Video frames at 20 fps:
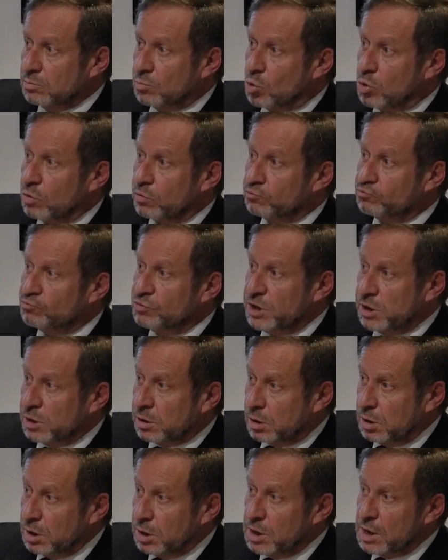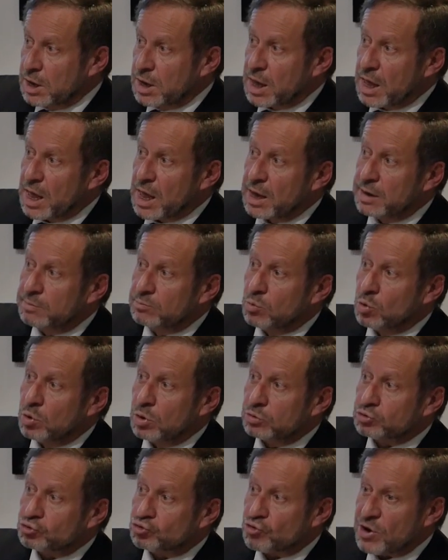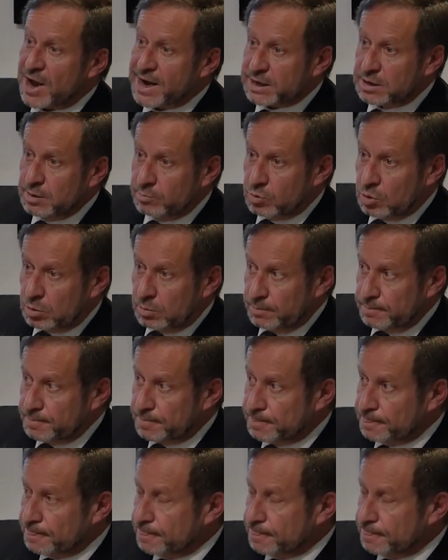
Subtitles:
more real, and more tractable.